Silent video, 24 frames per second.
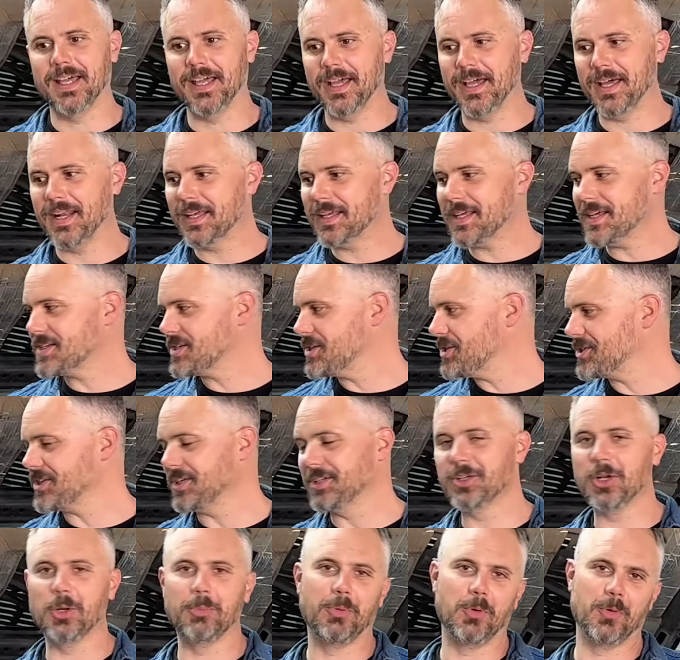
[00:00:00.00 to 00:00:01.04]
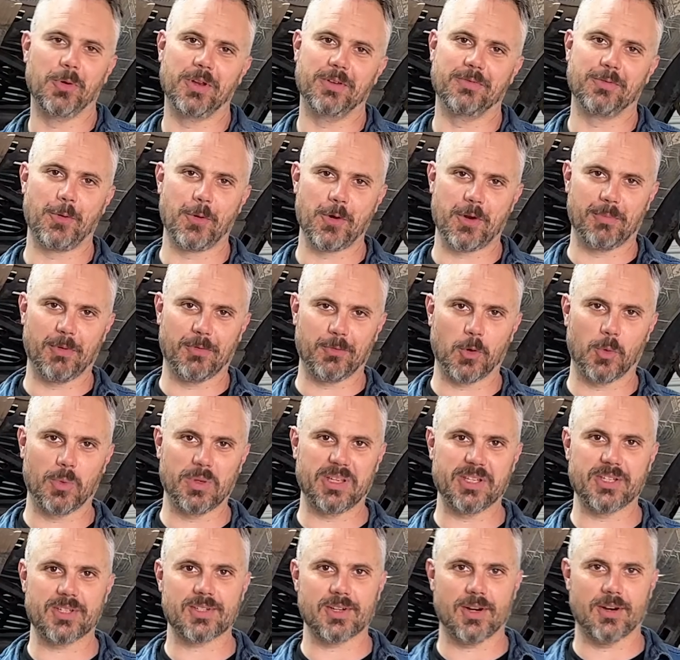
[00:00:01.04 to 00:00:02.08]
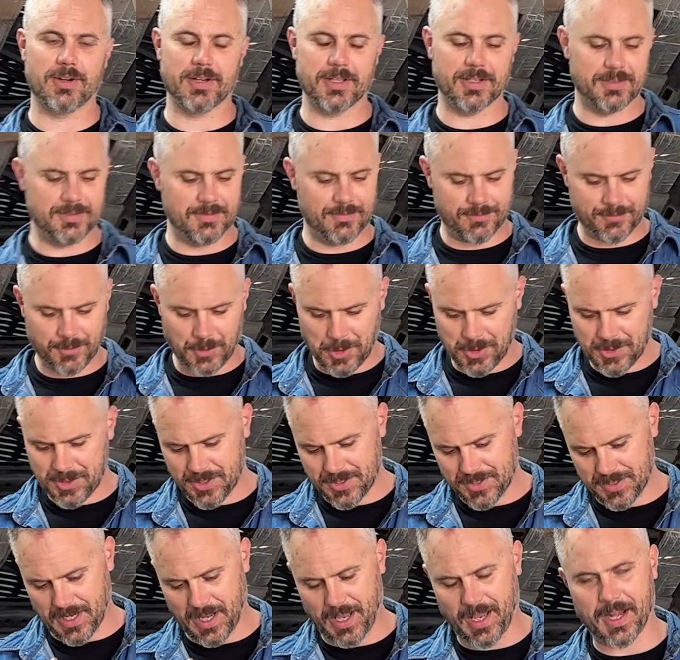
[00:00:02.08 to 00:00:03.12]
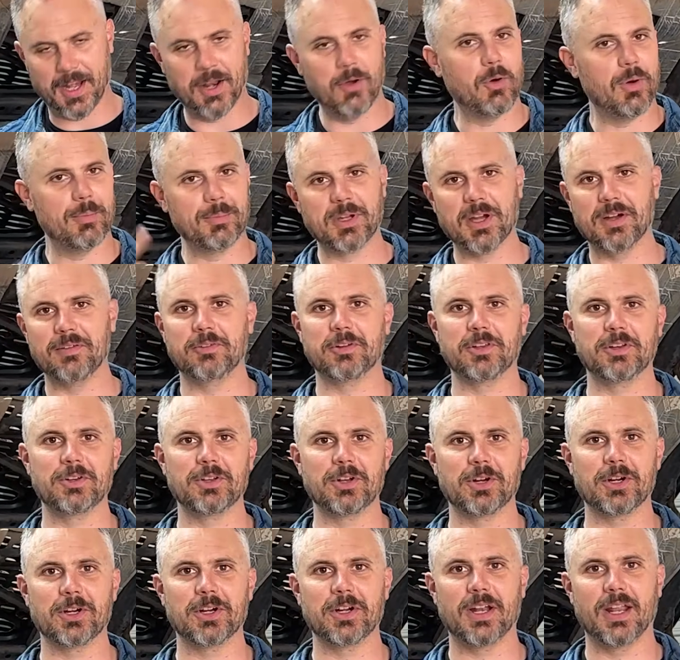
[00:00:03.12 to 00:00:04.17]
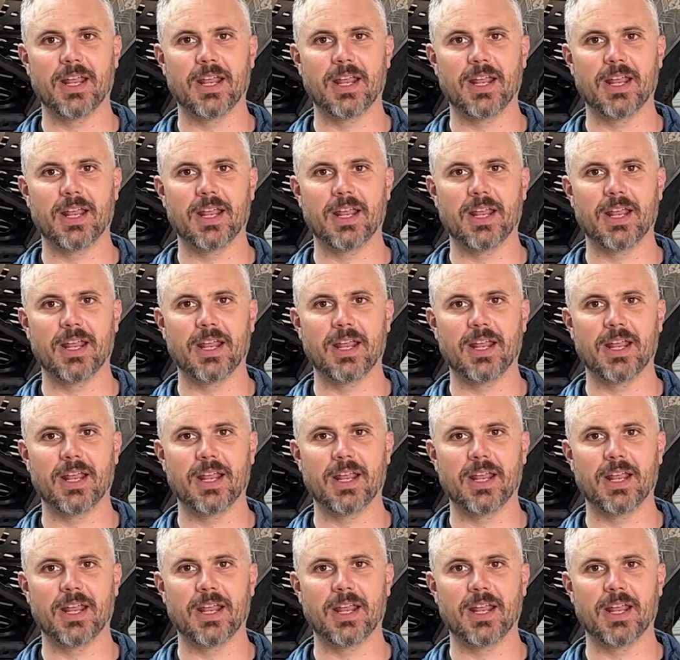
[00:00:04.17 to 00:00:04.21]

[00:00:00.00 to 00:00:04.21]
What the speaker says: And I guess just a little point of order before we get started. First, I know I'm covered in dirt,